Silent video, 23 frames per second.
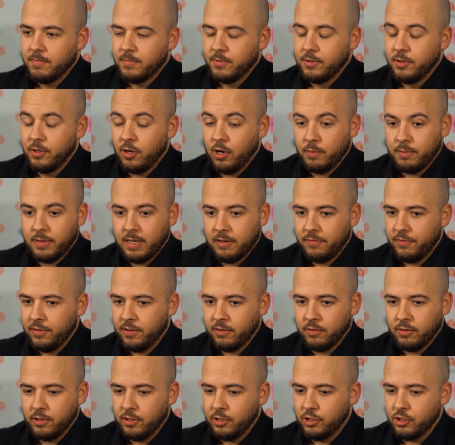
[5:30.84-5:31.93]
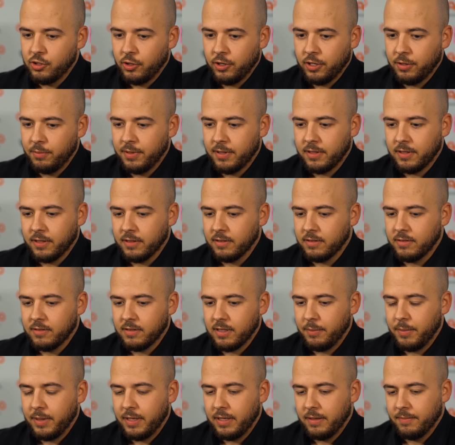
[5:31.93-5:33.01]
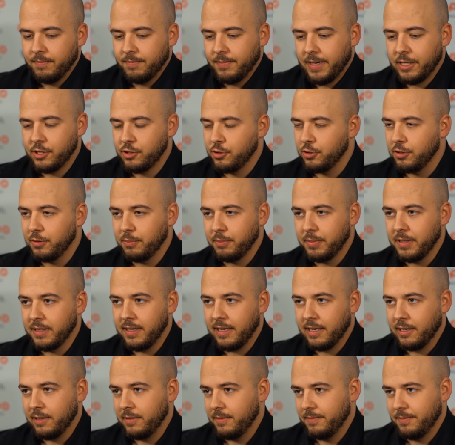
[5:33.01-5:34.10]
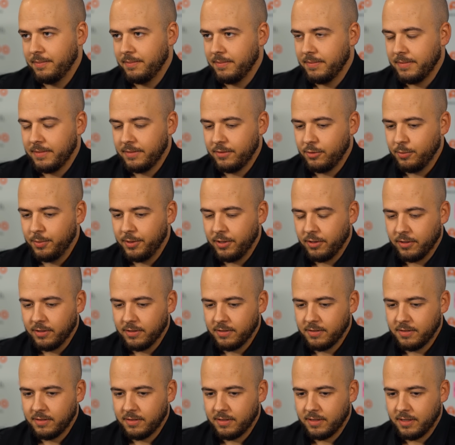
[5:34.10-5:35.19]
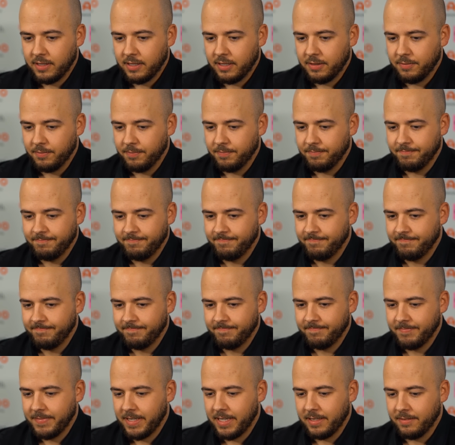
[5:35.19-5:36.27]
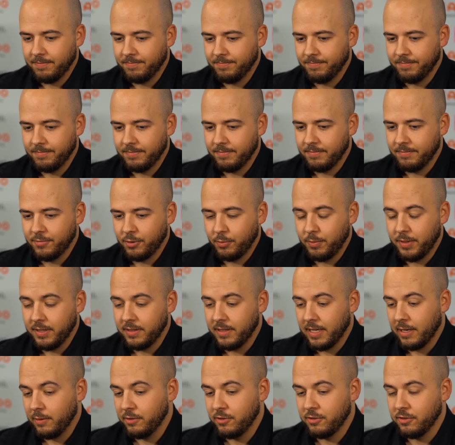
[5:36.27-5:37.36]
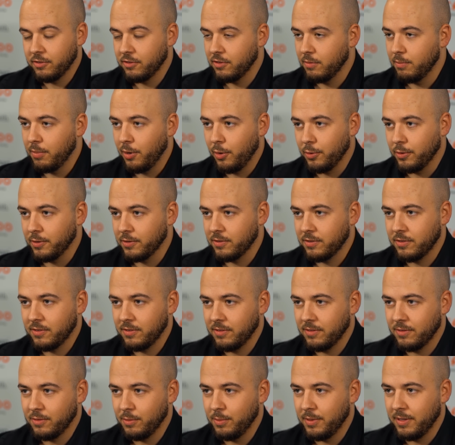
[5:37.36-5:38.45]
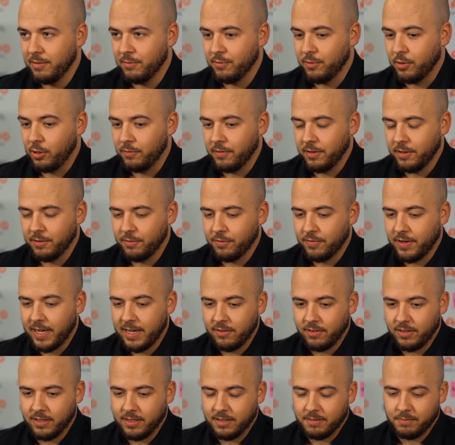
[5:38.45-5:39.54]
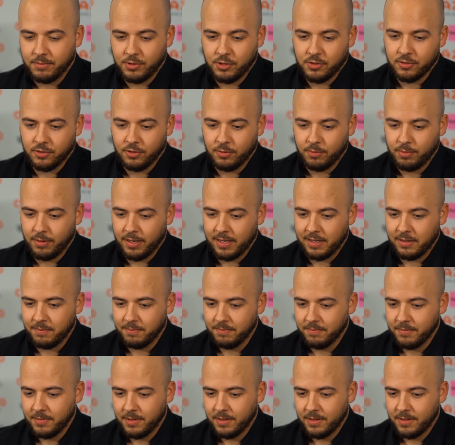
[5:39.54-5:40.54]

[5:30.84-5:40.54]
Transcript: No, I'm definitely going to enjoy it because, I mean, I shouldn't be there, to be honest. And for me now, it's just a bonus to be involved in the final, and I'm just going to play